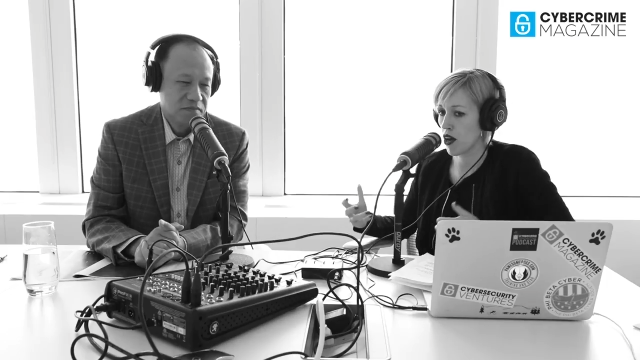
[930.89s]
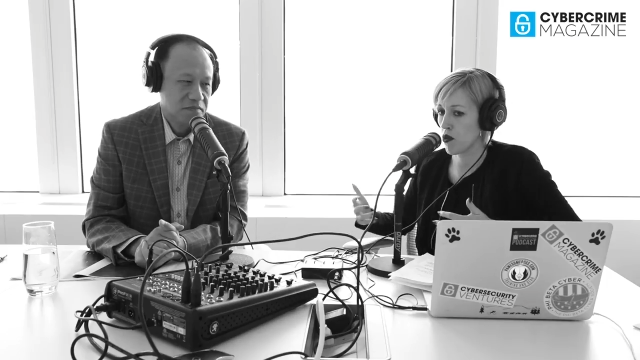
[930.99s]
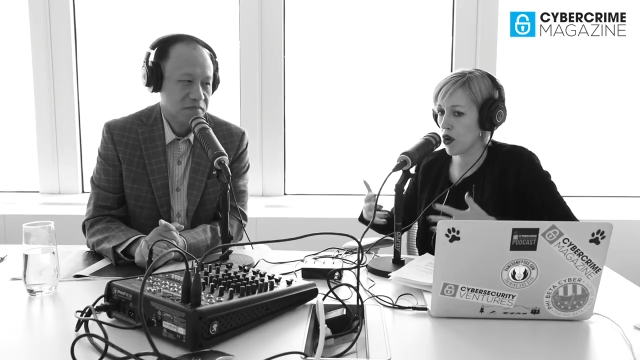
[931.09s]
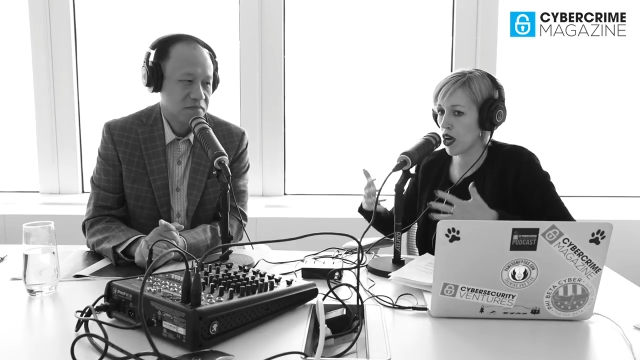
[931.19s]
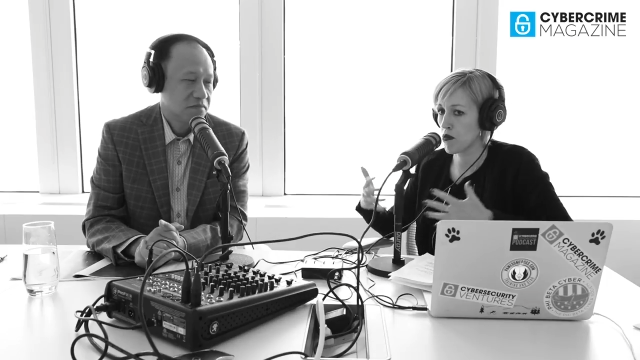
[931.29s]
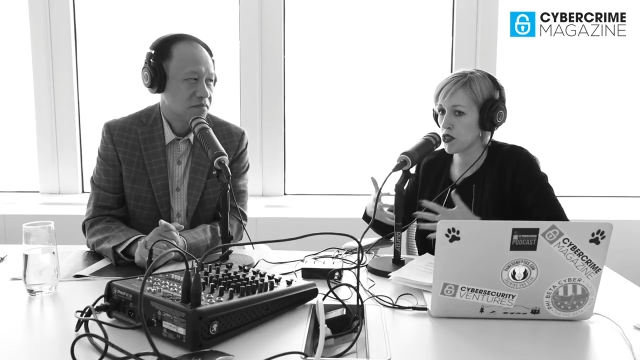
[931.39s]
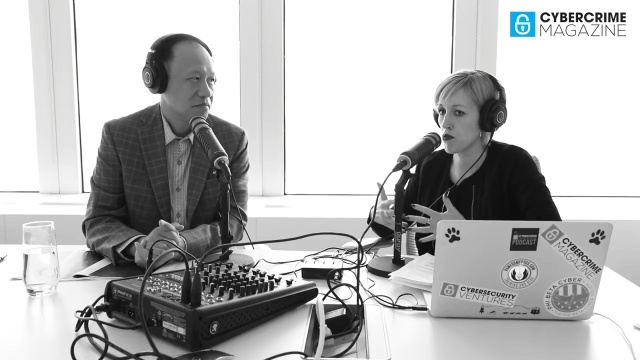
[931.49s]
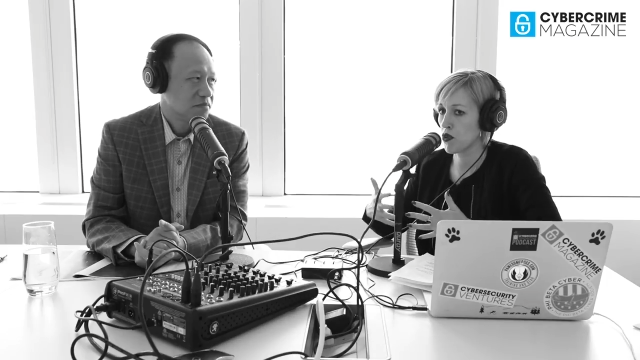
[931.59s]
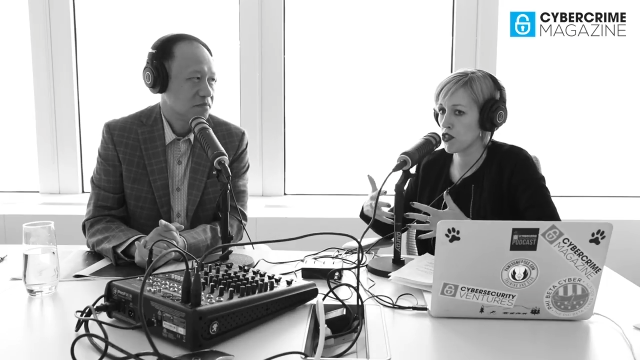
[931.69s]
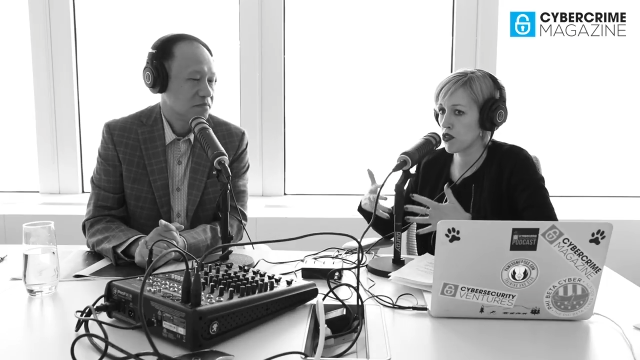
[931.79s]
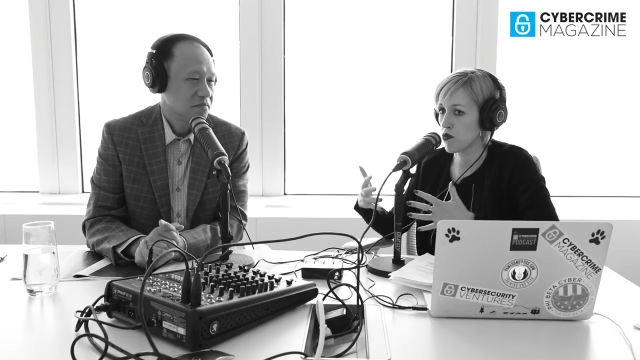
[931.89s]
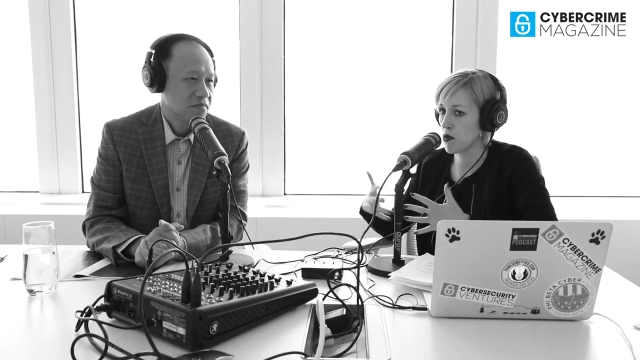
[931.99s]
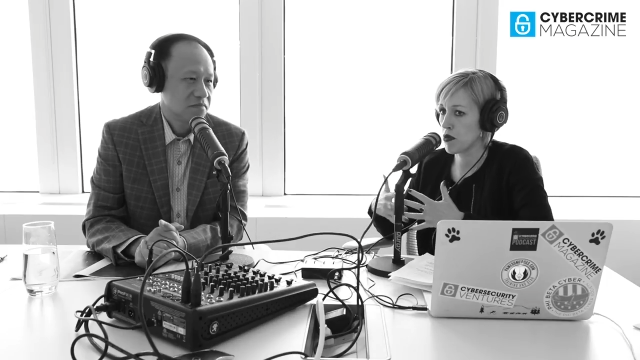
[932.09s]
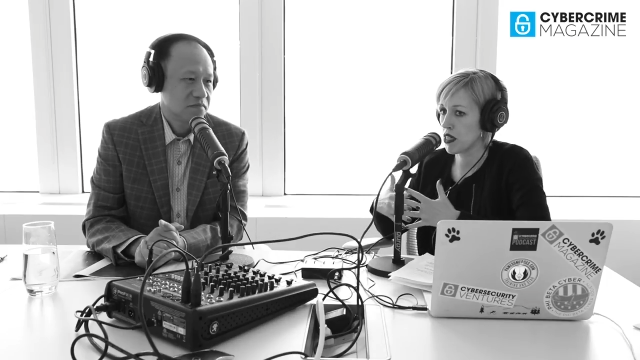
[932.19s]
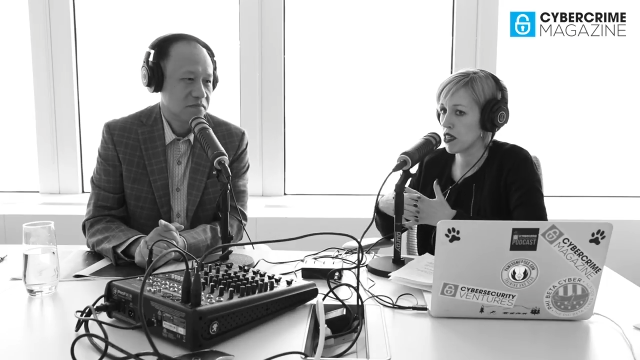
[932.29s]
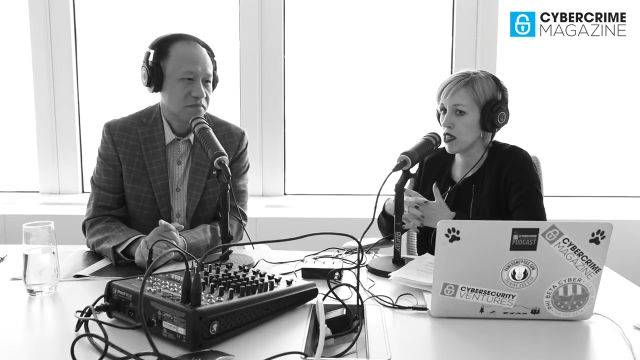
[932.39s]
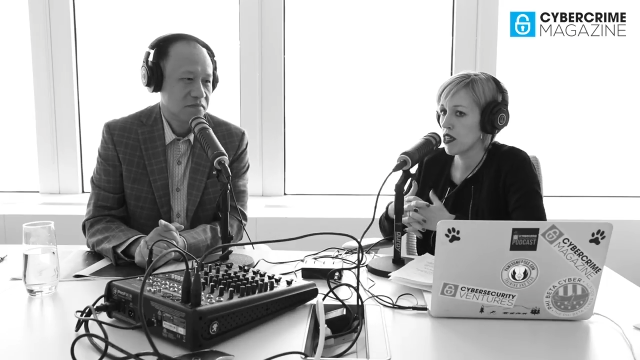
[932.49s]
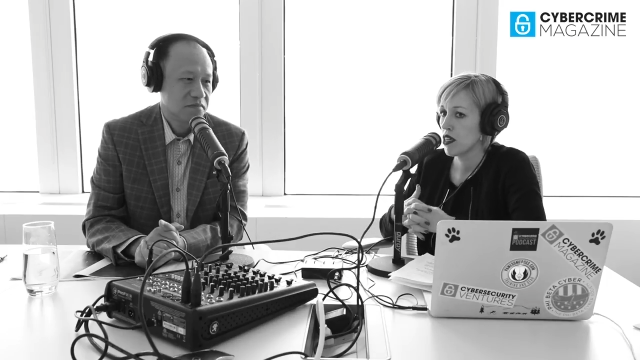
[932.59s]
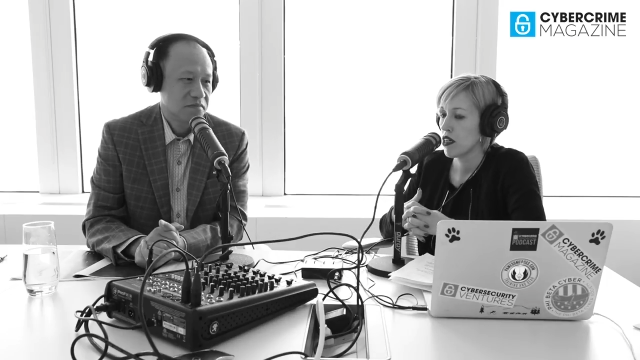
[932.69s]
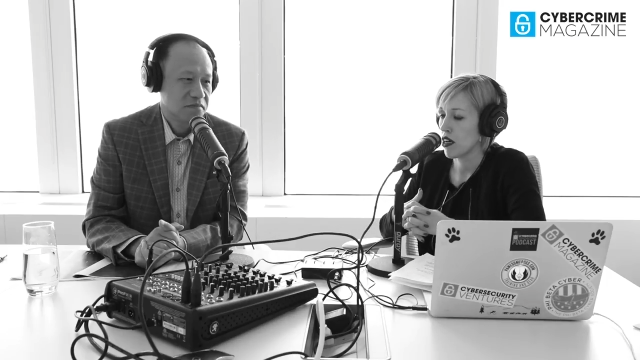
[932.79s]
Speaker 1: how much more should we be
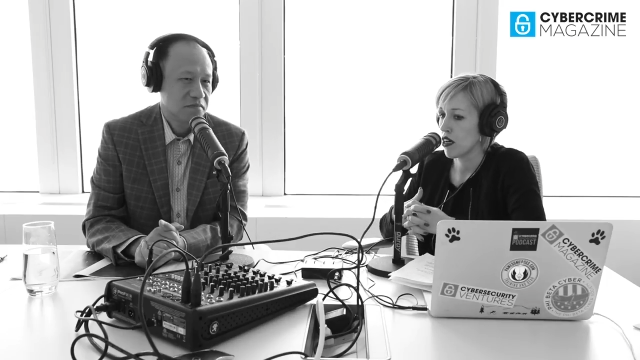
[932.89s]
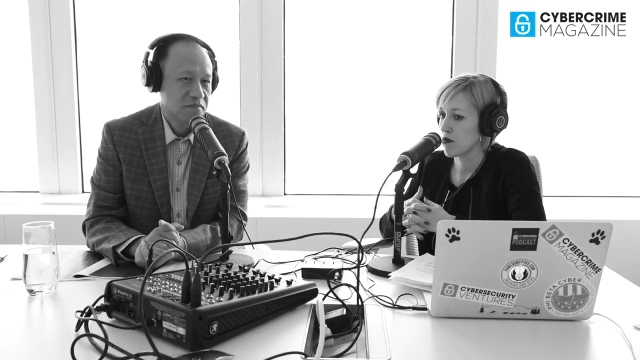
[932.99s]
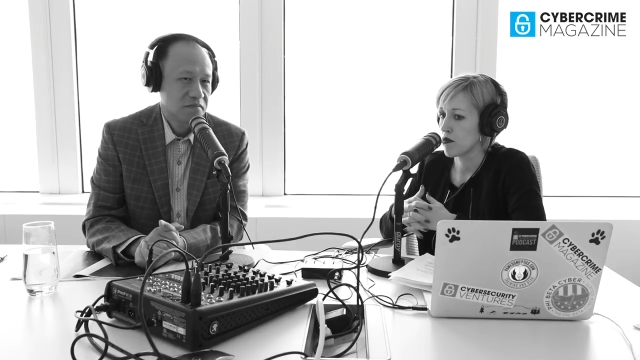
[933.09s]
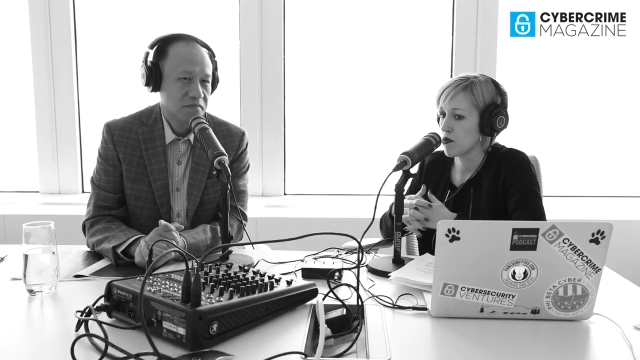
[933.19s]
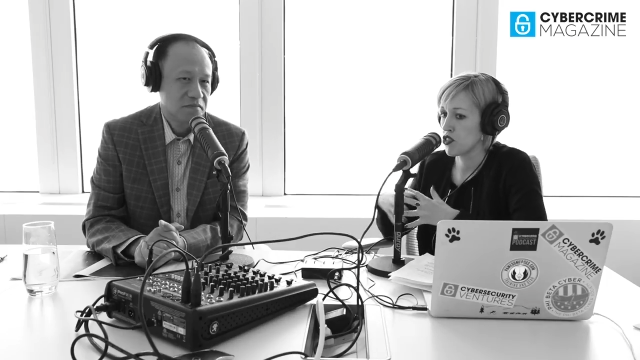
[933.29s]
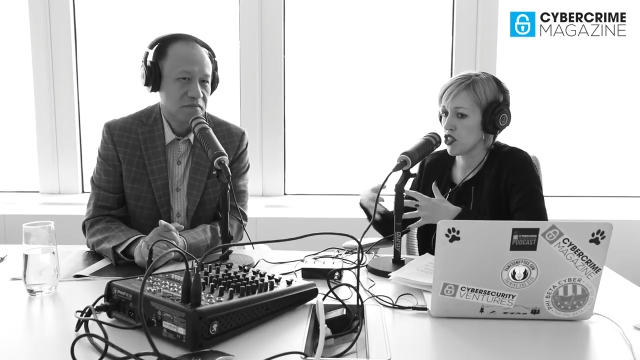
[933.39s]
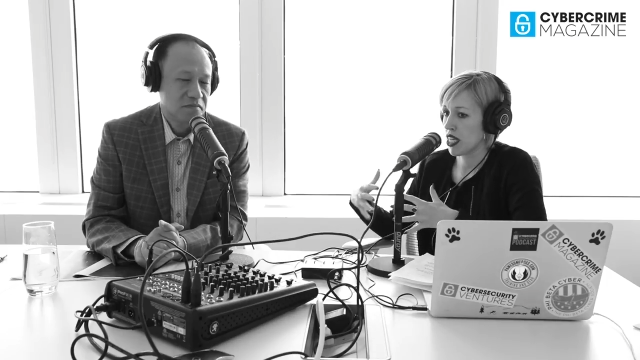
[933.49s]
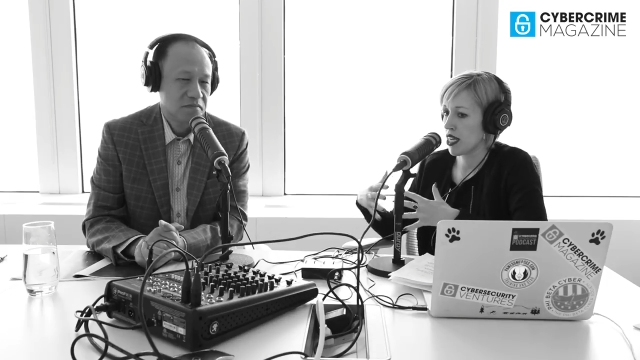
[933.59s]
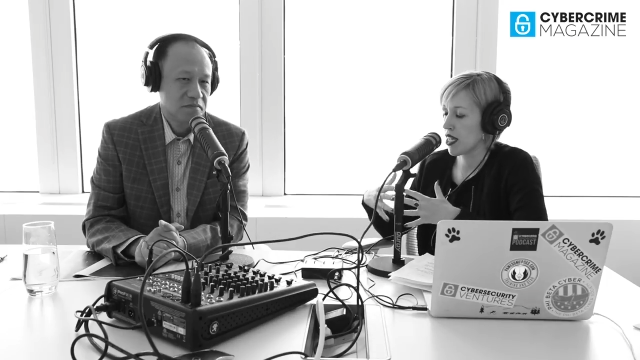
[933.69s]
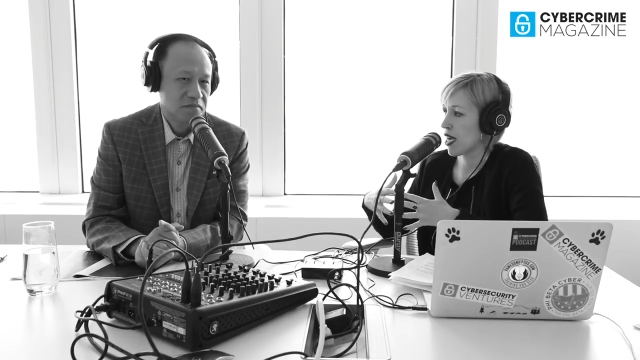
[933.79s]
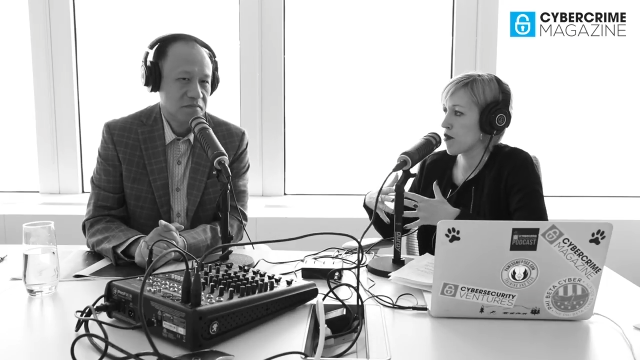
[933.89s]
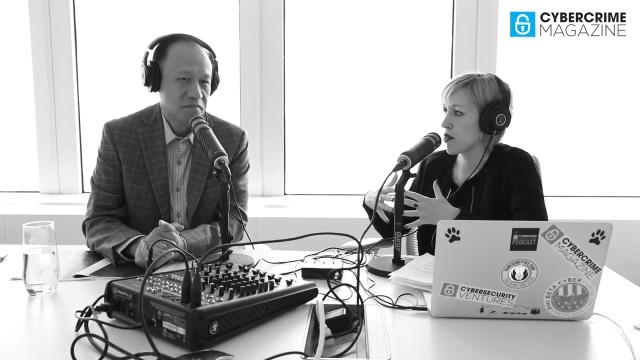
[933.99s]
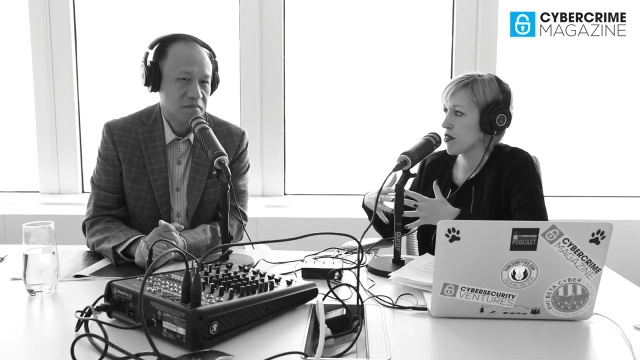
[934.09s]
bridging that gap?